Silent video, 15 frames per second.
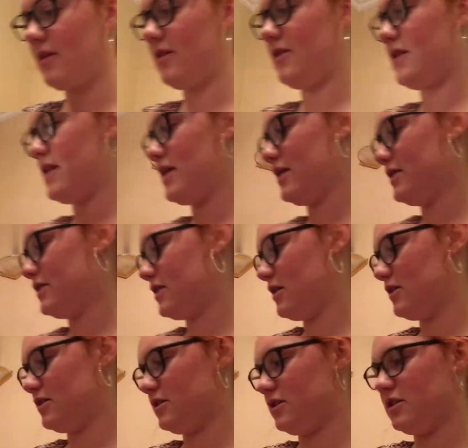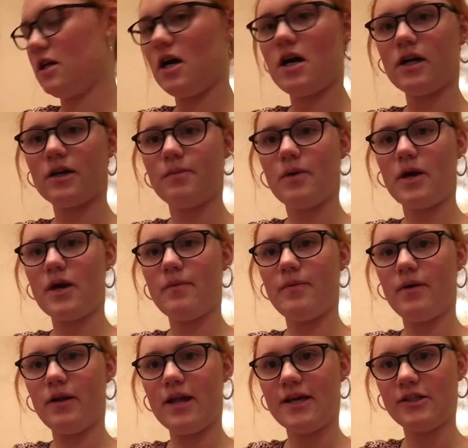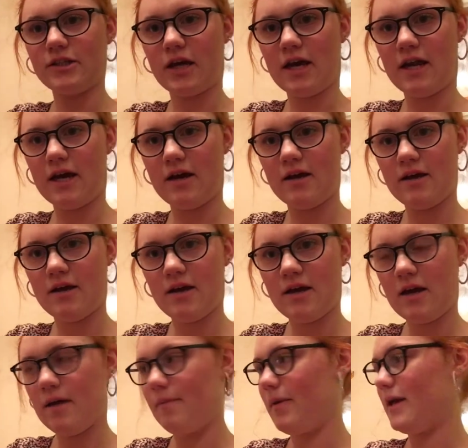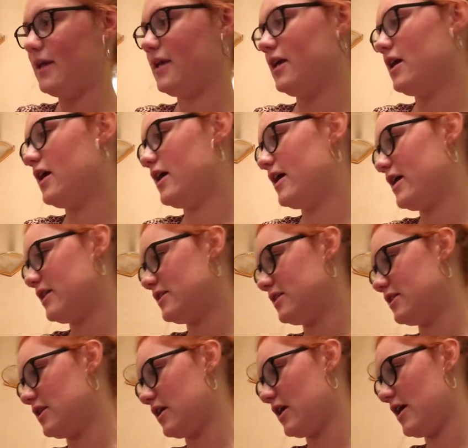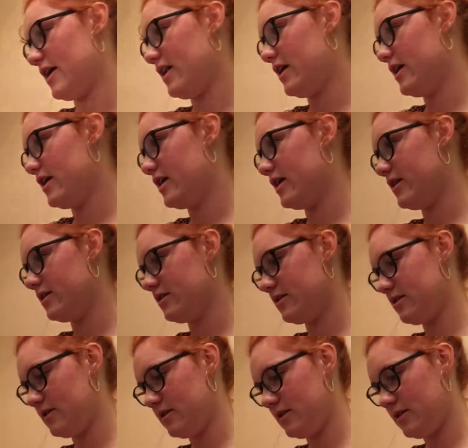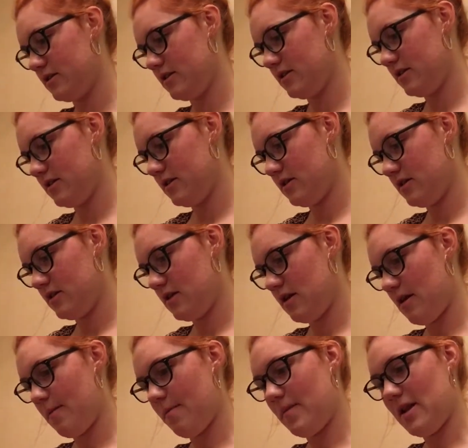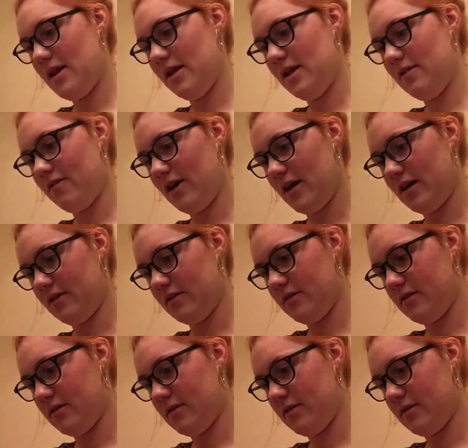this dark purplish colour by here. It's the colour Believing.